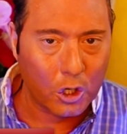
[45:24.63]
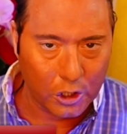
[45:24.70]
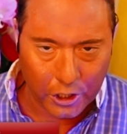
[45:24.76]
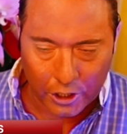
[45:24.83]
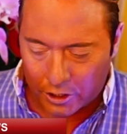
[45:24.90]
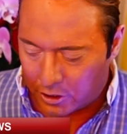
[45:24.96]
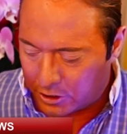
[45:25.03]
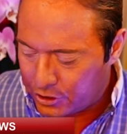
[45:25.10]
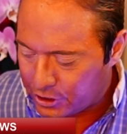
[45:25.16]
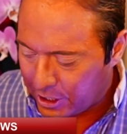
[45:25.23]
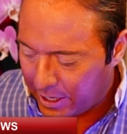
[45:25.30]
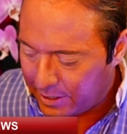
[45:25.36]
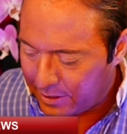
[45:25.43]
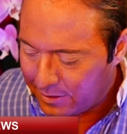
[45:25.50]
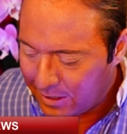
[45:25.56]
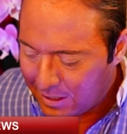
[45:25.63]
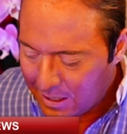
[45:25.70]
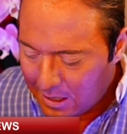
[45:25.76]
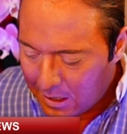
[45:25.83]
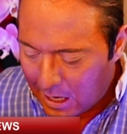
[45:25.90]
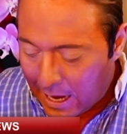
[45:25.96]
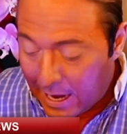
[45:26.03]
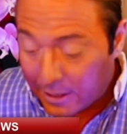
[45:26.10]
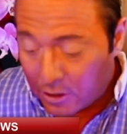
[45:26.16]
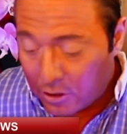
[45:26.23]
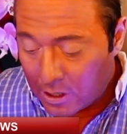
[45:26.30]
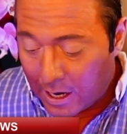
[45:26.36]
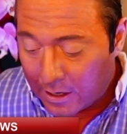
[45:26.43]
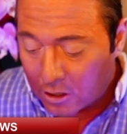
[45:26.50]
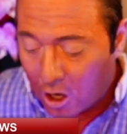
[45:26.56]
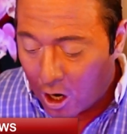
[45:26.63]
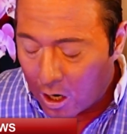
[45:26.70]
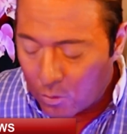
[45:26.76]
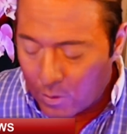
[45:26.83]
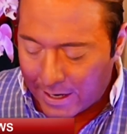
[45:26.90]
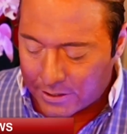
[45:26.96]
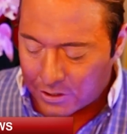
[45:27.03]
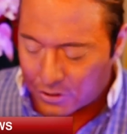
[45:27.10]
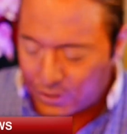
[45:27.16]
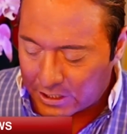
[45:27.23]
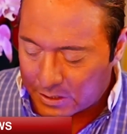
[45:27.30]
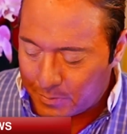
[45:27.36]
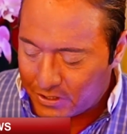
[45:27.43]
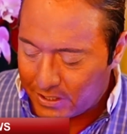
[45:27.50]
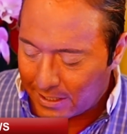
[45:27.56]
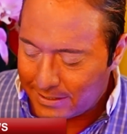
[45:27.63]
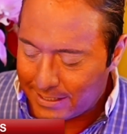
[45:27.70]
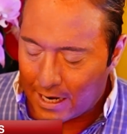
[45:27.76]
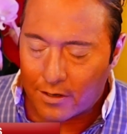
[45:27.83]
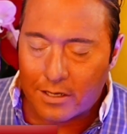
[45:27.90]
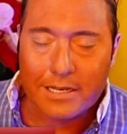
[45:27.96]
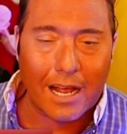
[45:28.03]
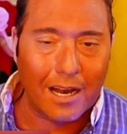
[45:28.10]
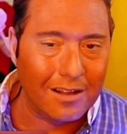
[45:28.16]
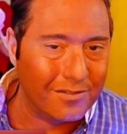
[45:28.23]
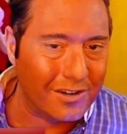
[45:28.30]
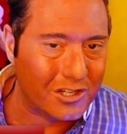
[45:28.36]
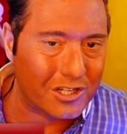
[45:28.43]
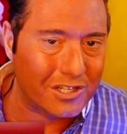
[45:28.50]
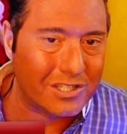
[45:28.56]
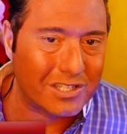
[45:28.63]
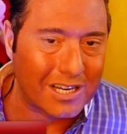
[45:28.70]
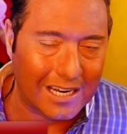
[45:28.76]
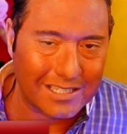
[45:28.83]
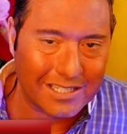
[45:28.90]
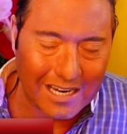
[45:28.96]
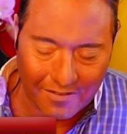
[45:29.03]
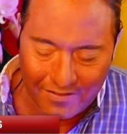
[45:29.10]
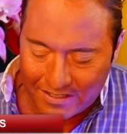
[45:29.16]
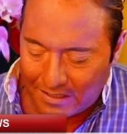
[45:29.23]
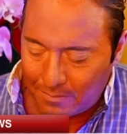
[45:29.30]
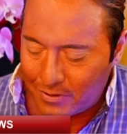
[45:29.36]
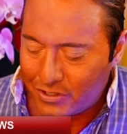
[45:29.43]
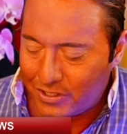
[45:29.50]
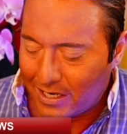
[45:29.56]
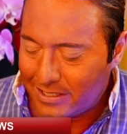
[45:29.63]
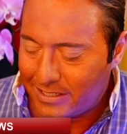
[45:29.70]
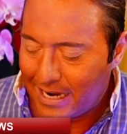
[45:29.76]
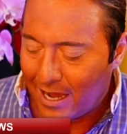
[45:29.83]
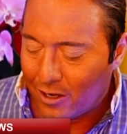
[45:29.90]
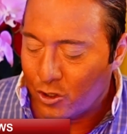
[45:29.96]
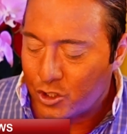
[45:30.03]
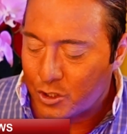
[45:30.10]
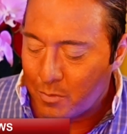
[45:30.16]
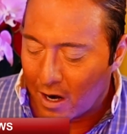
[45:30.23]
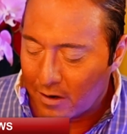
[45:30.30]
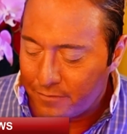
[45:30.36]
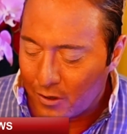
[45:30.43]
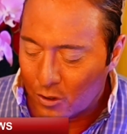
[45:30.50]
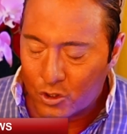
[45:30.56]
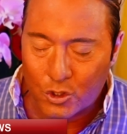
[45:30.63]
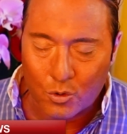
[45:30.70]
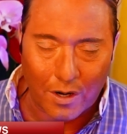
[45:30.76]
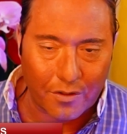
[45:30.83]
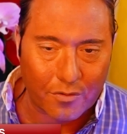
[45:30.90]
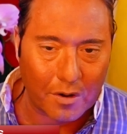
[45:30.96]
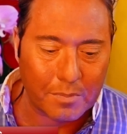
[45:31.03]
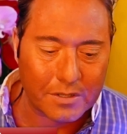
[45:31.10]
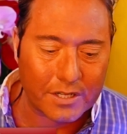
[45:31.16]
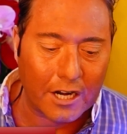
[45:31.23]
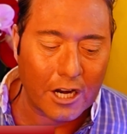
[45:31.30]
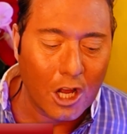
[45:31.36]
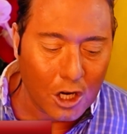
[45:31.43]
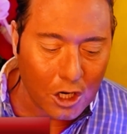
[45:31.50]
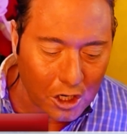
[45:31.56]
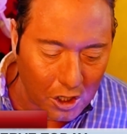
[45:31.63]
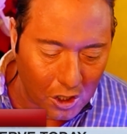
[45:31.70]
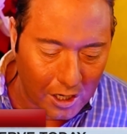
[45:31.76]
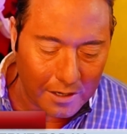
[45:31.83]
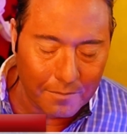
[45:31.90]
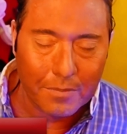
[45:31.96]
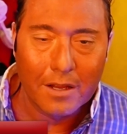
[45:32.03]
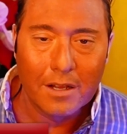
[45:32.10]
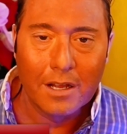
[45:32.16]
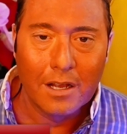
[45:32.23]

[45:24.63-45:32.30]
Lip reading: Good, Jay. And car rental, 6% down. Television sets, 17% down. Smartphones, 23%. Good.